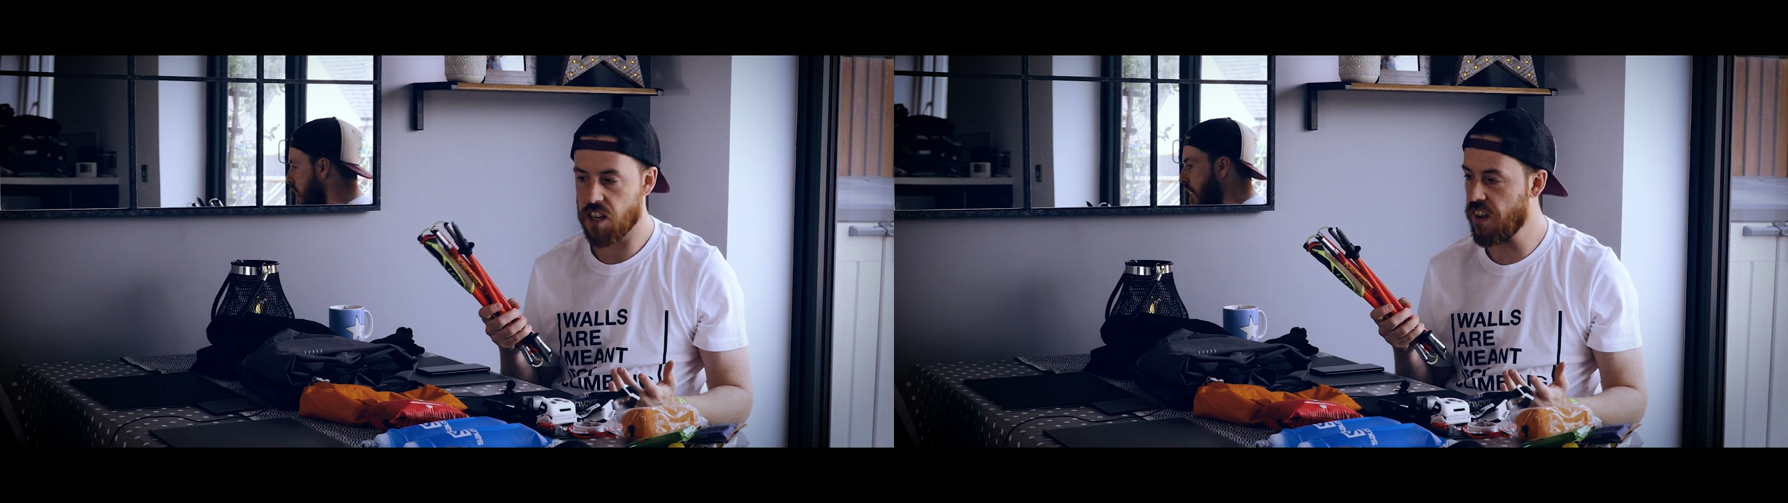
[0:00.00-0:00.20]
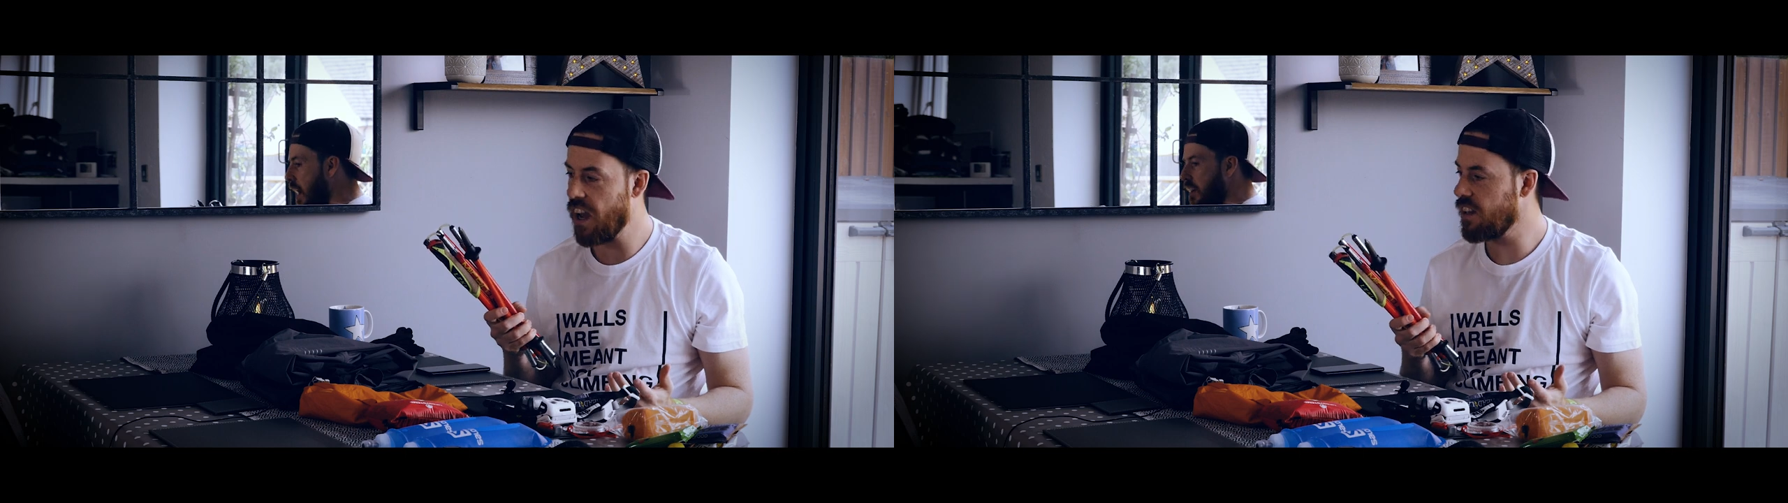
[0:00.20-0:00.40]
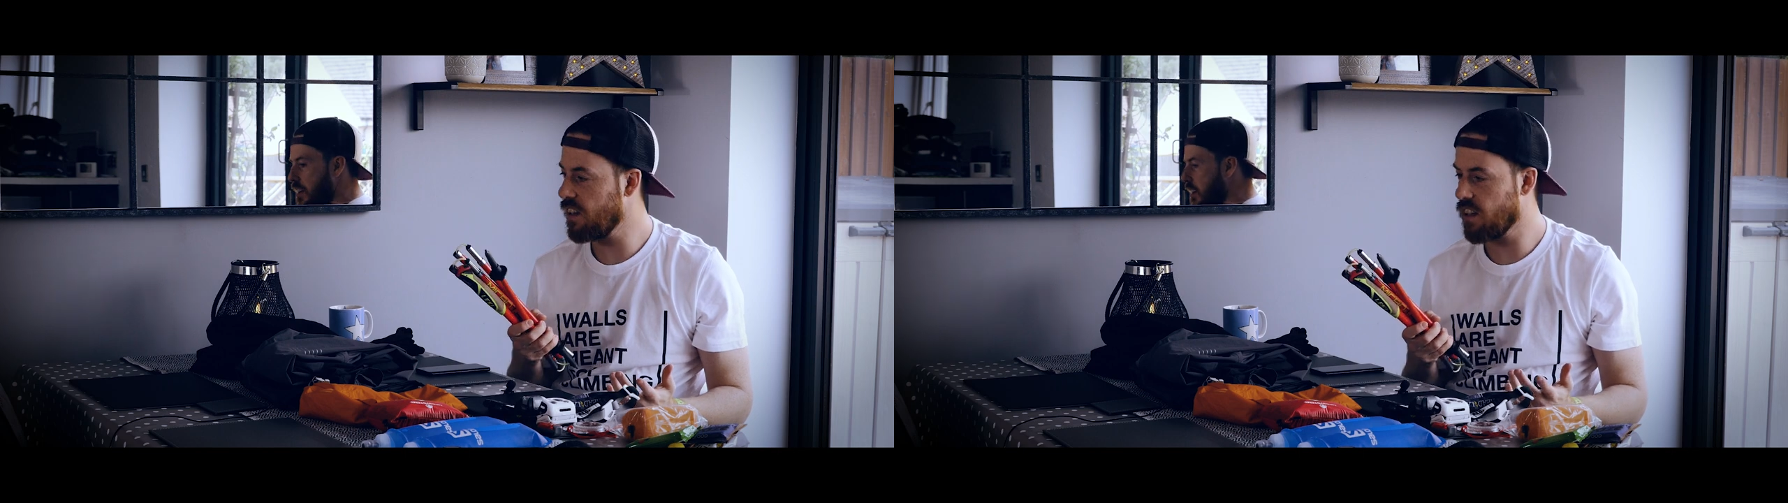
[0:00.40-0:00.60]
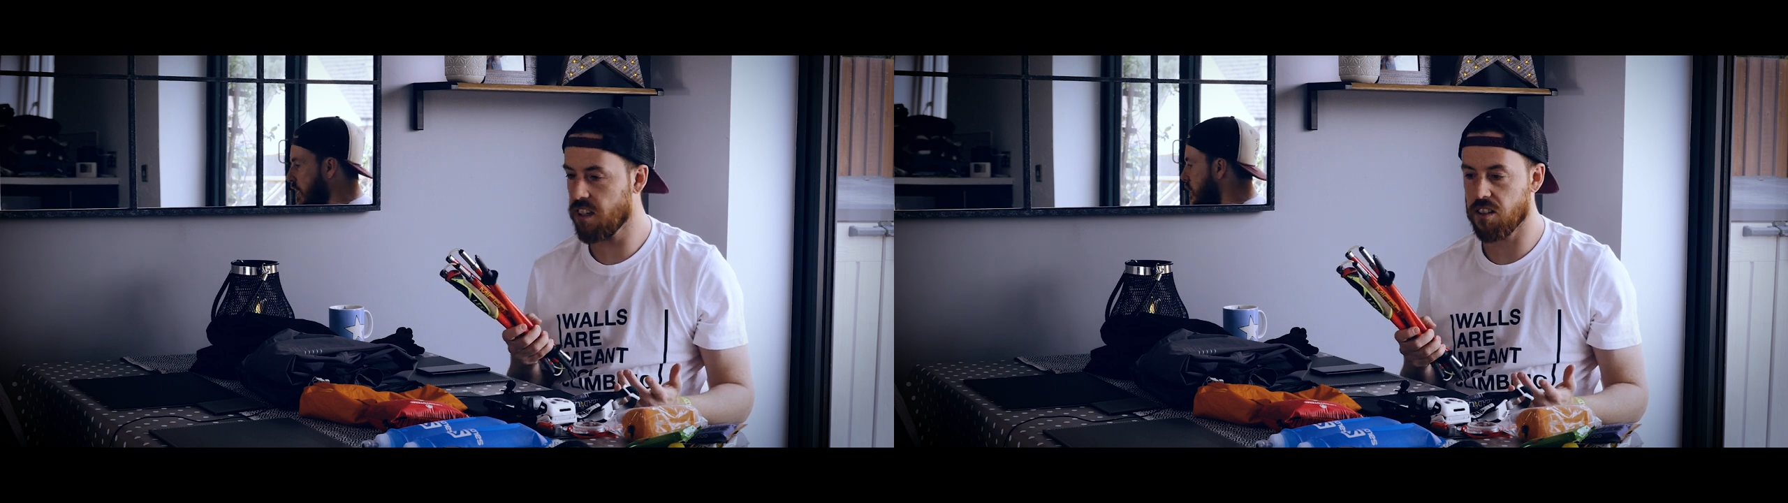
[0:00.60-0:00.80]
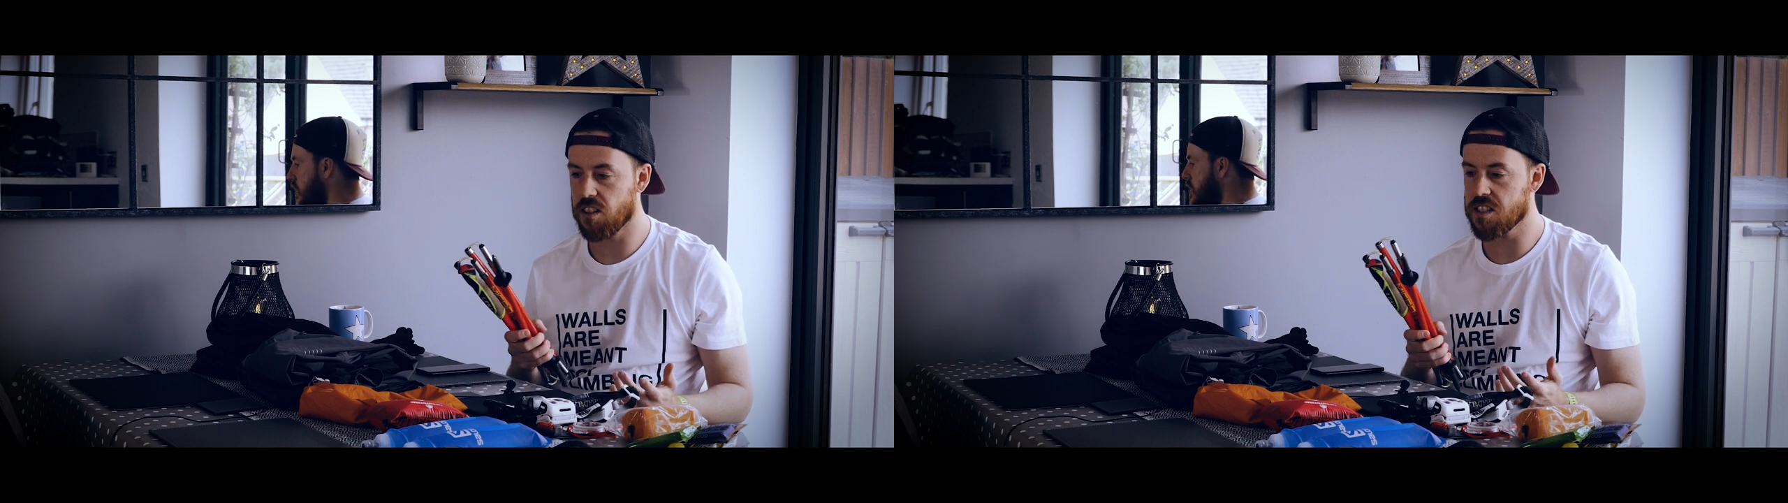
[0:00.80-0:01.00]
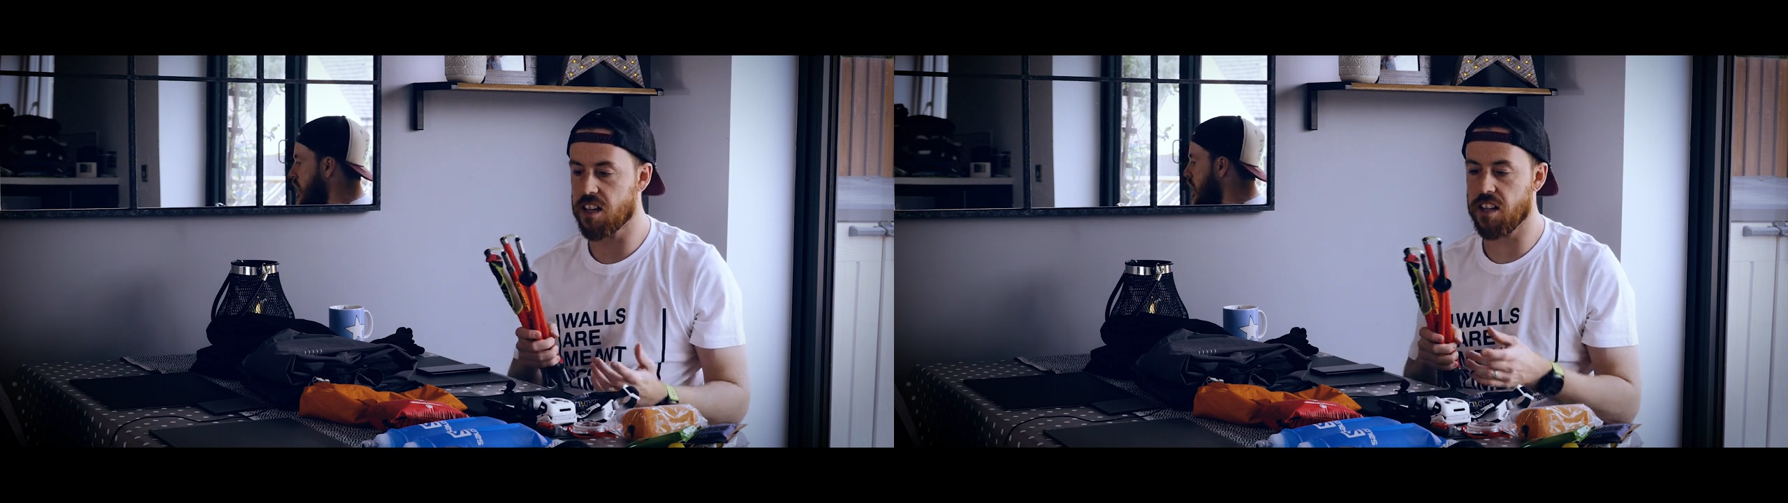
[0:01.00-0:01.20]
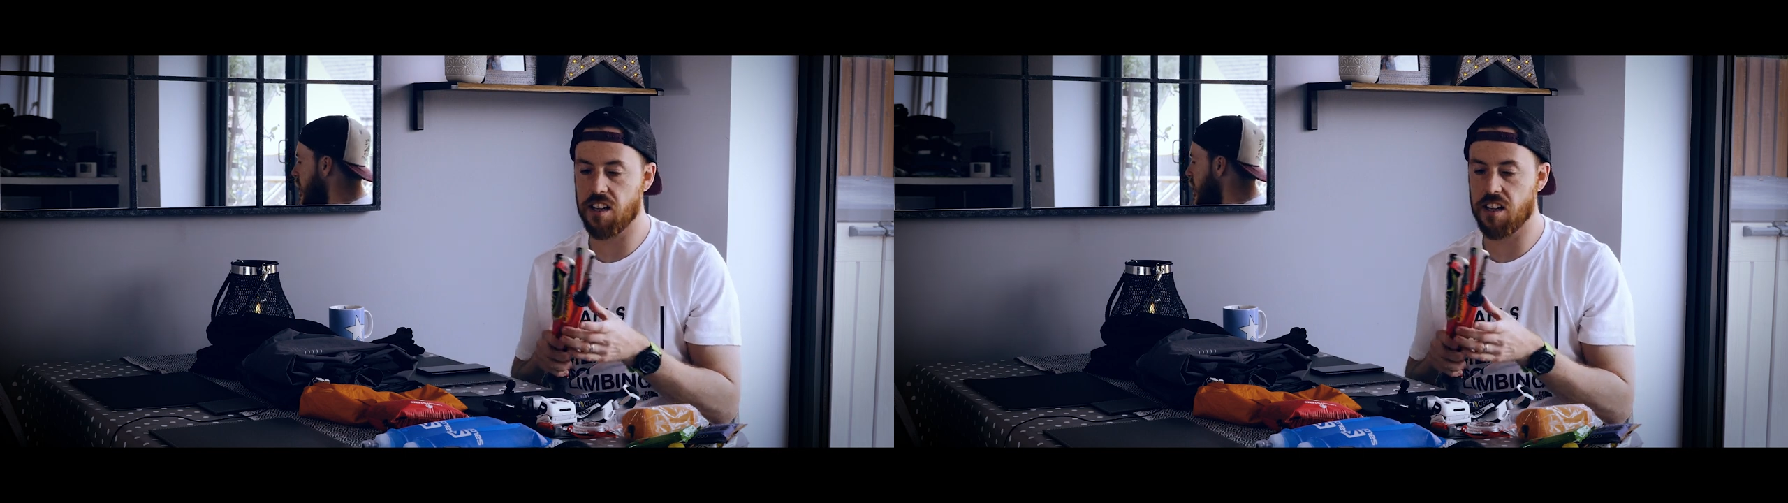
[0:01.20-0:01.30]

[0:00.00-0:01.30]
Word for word: of anything in this kit